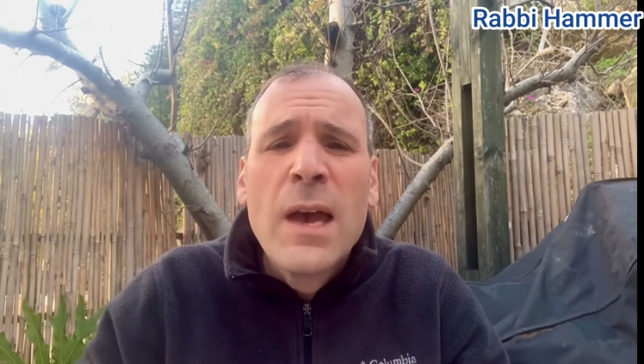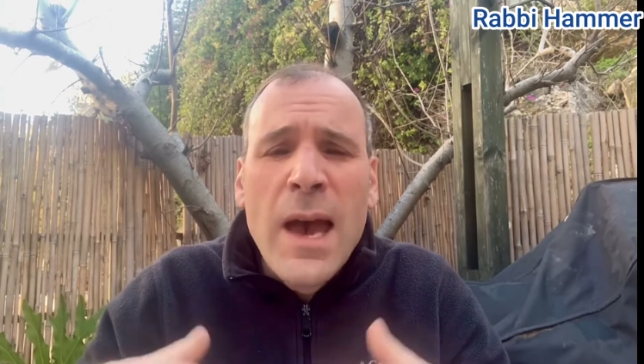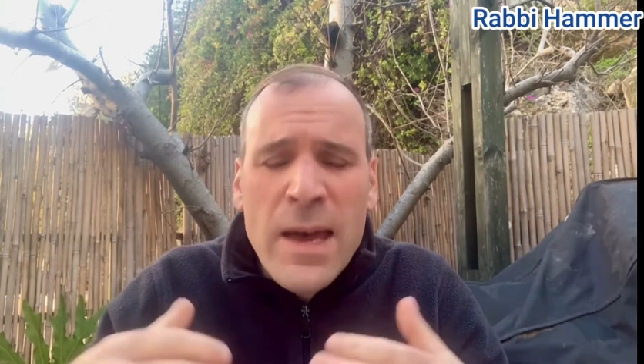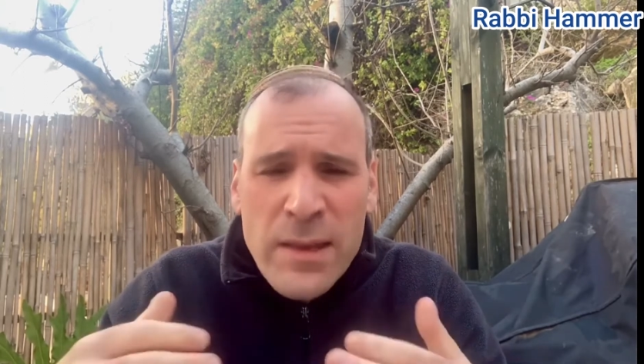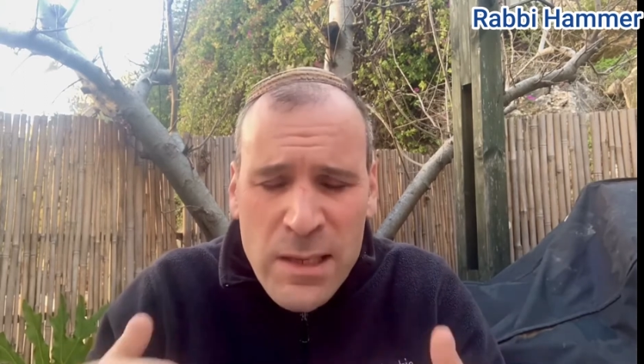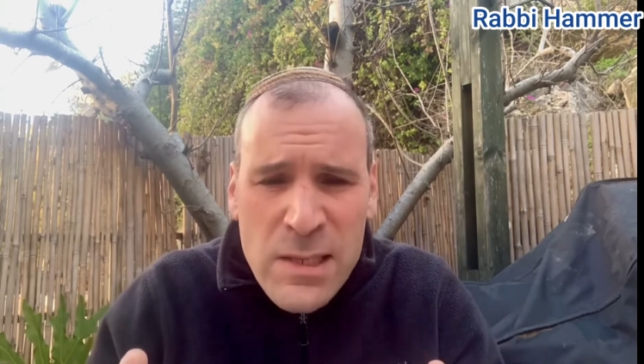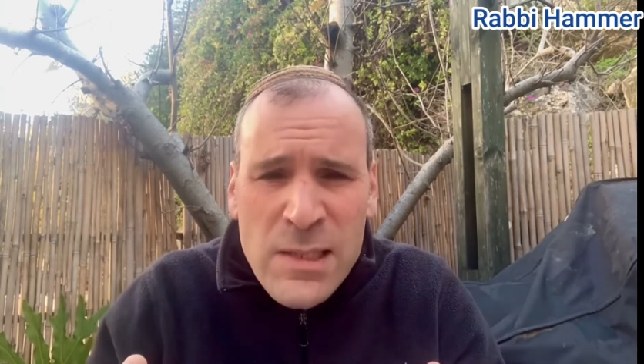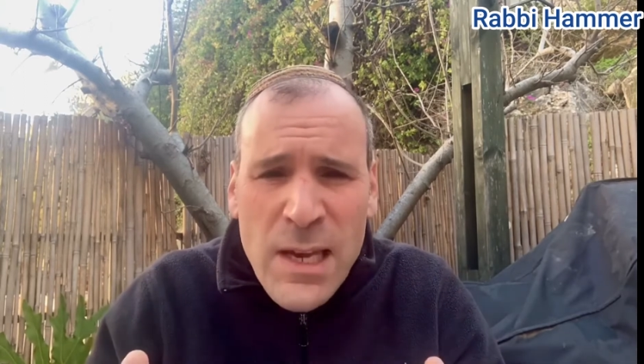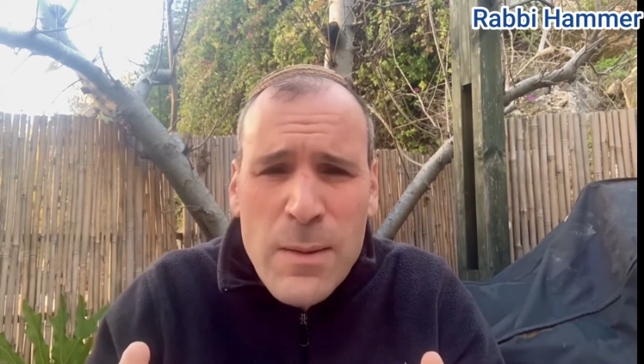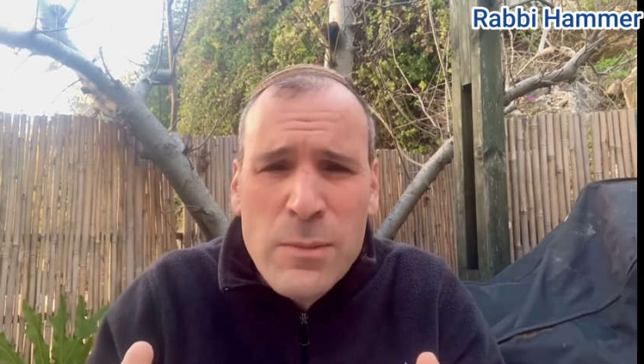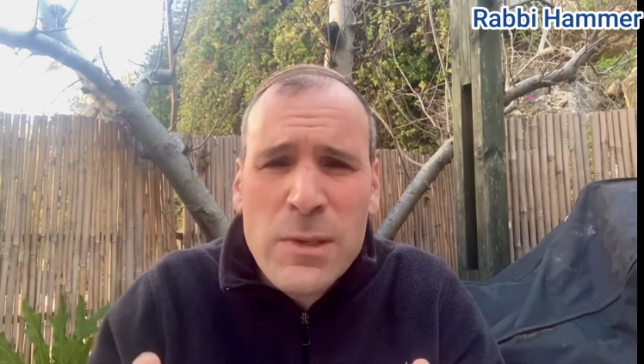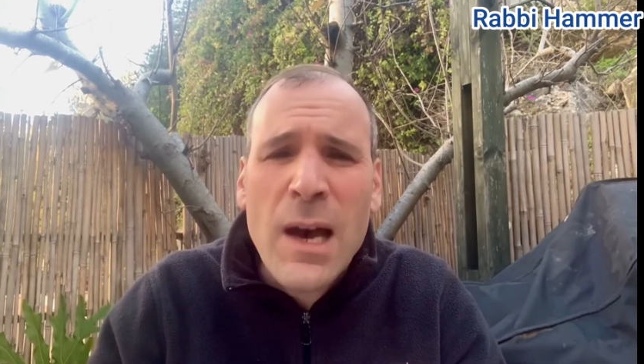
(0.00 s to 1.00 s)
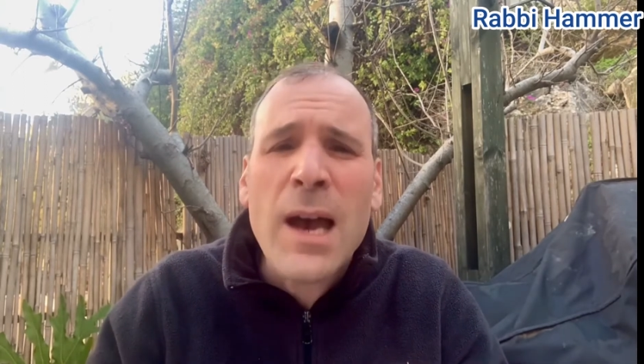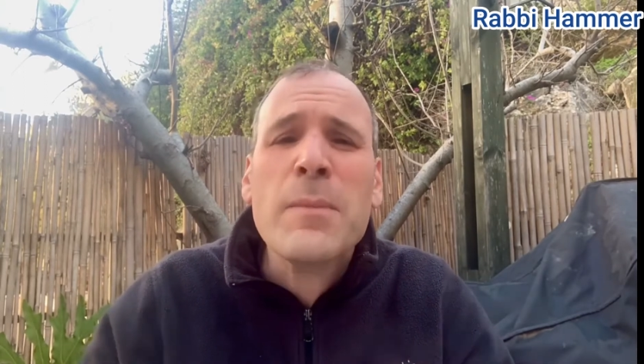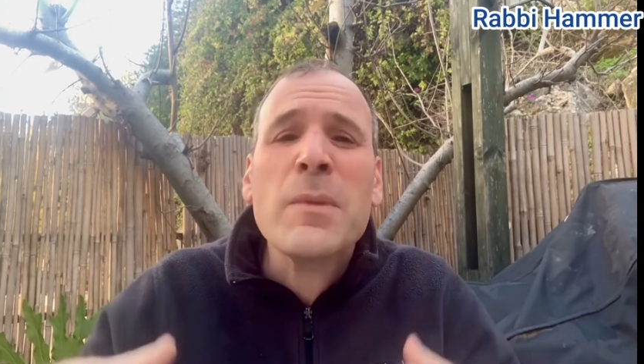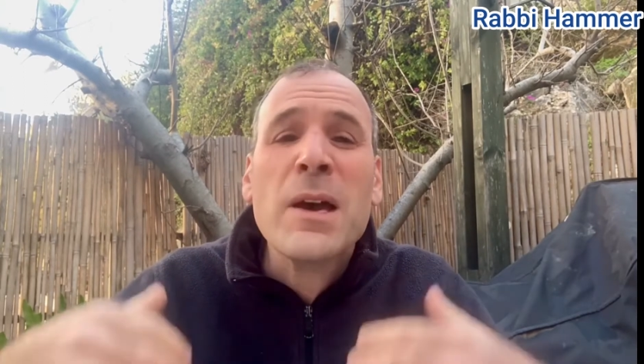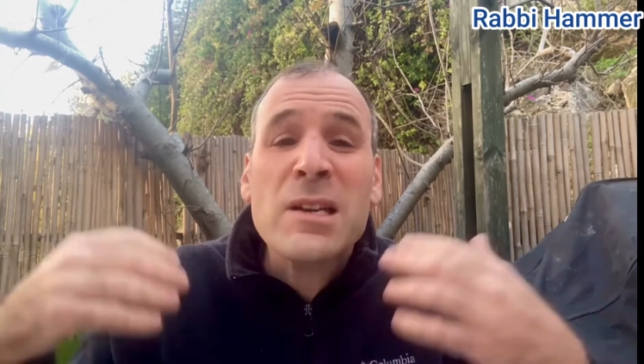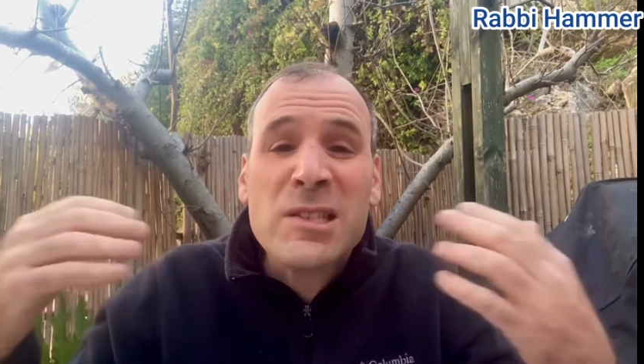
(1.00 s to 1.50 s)
and at the same
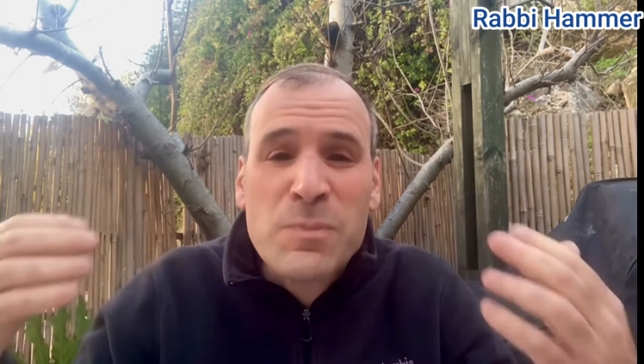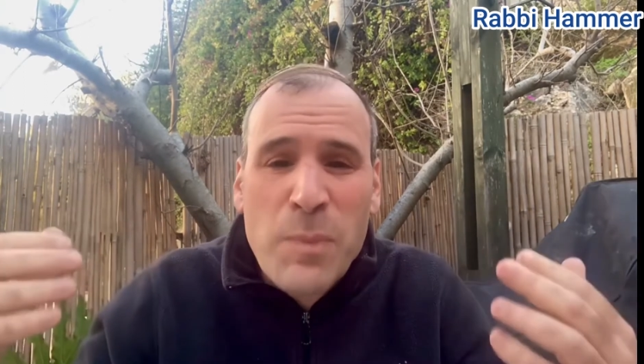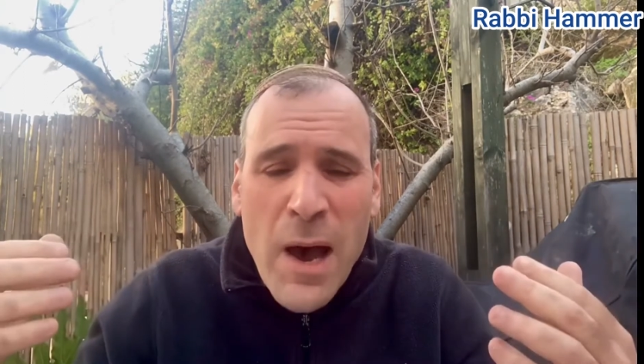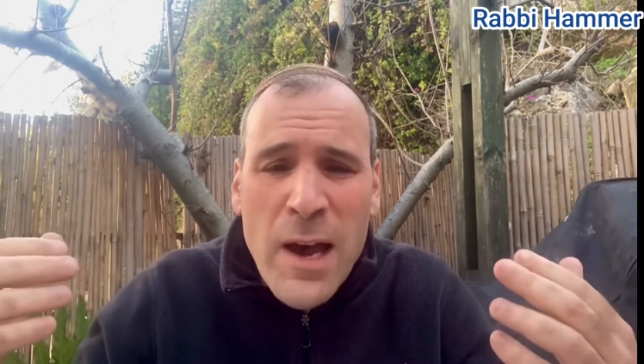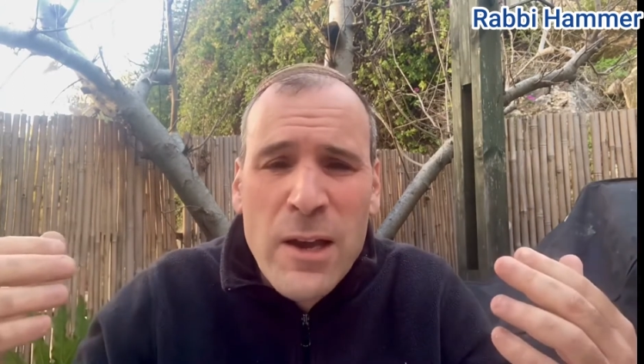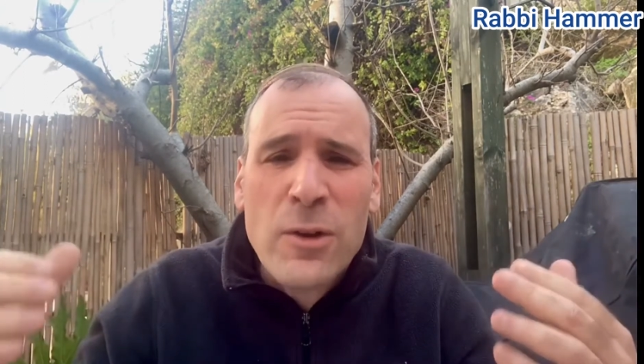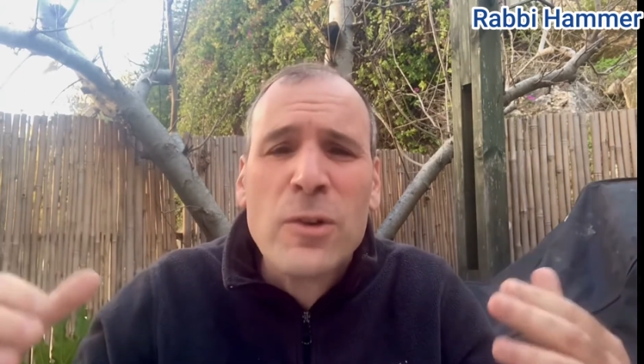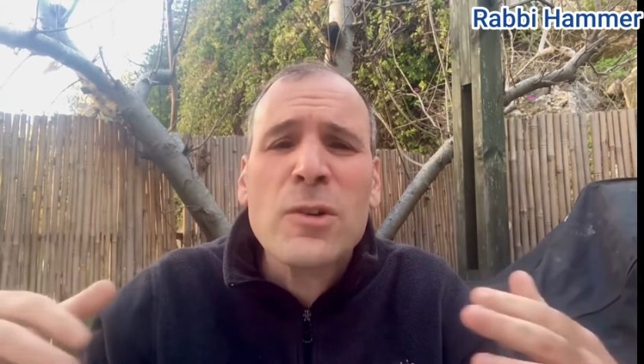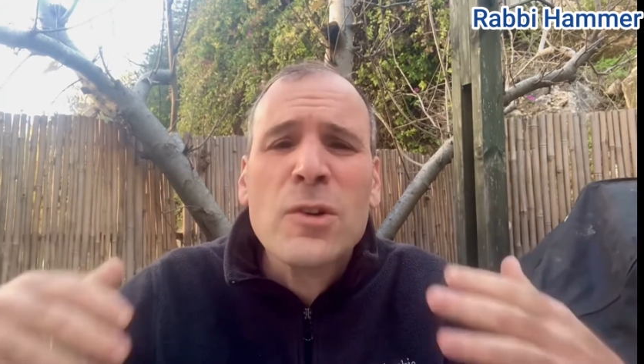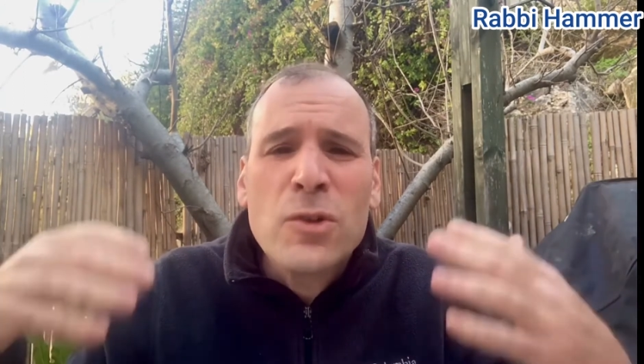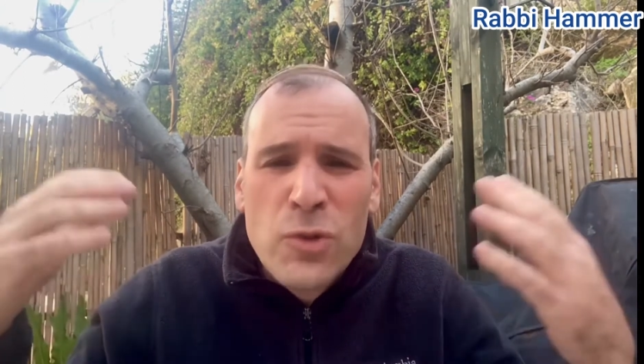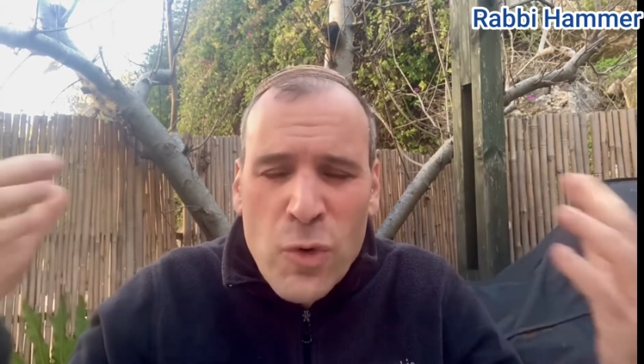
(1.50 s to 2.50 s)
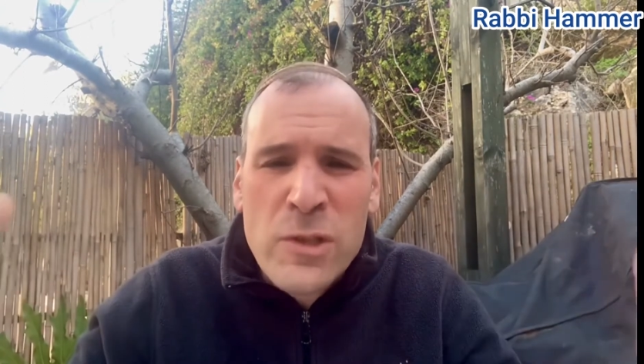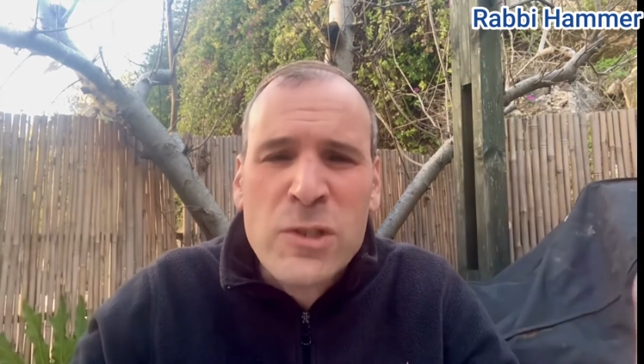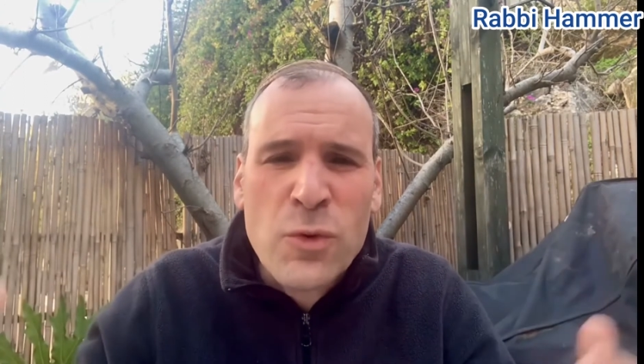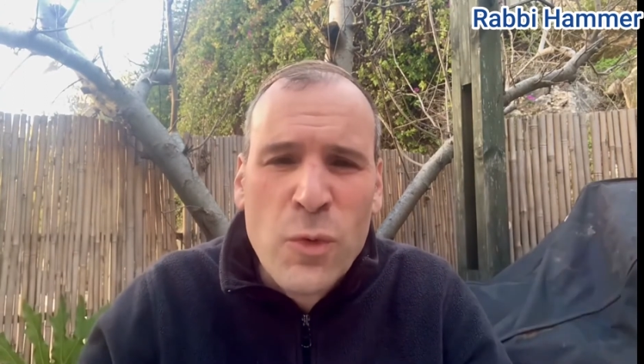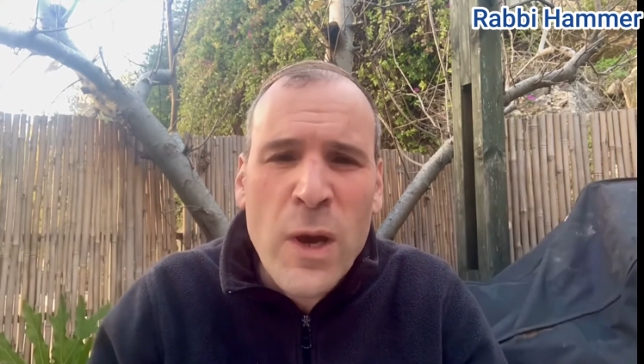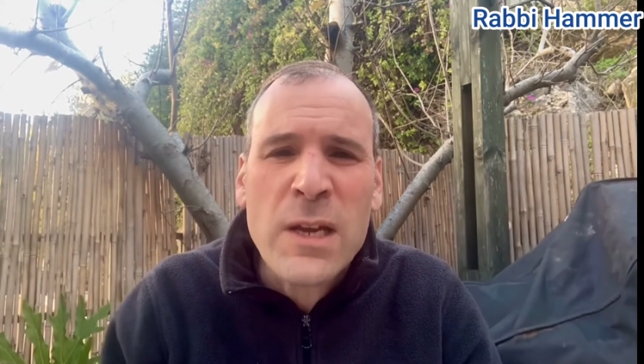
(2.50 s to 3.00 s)
time aspire towards
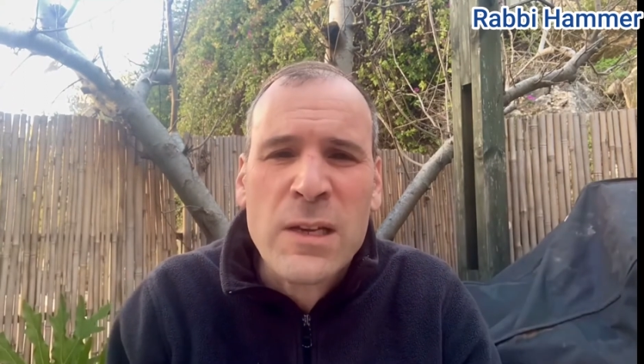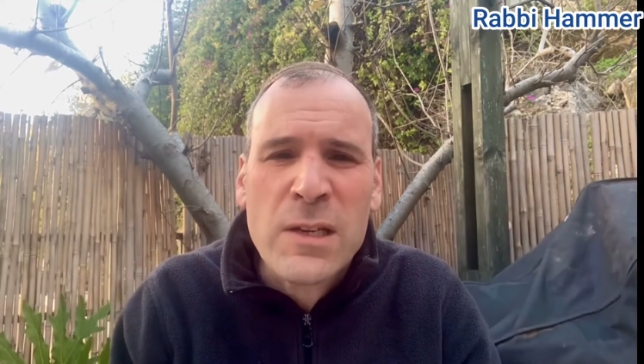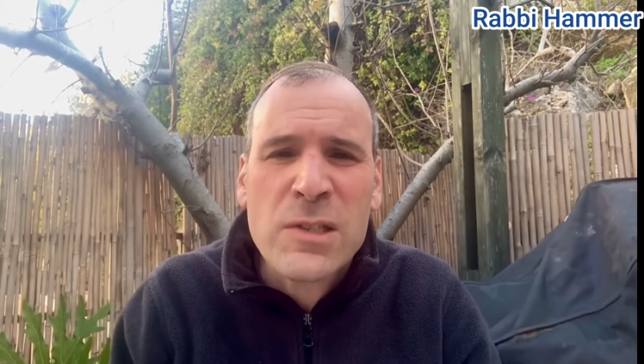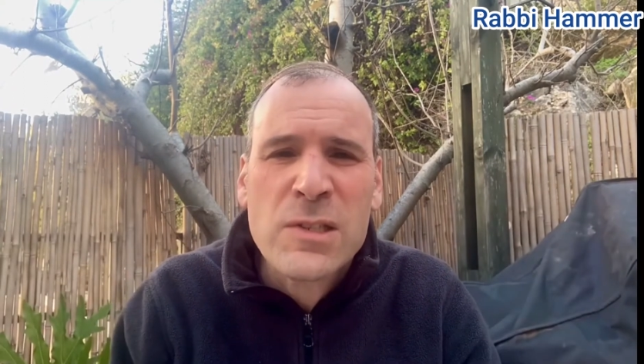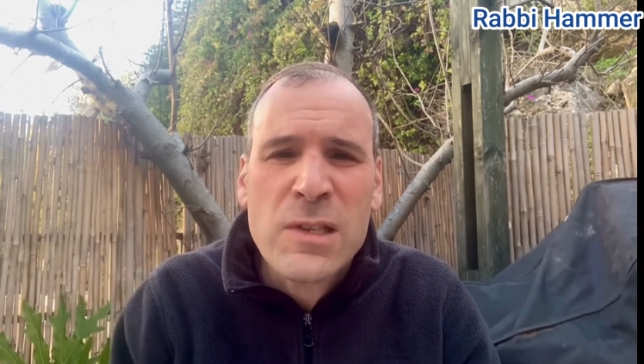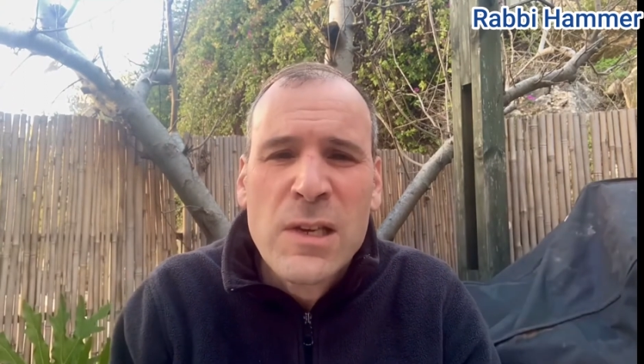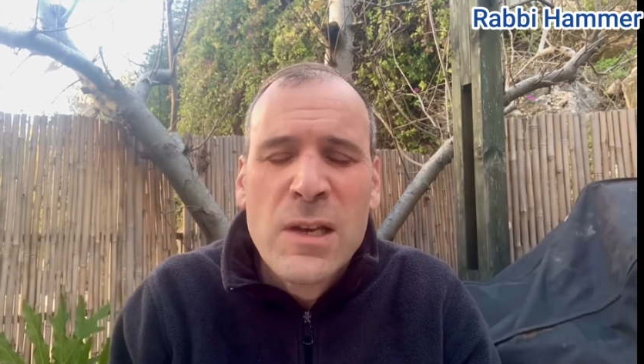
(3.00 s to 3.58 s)
greatness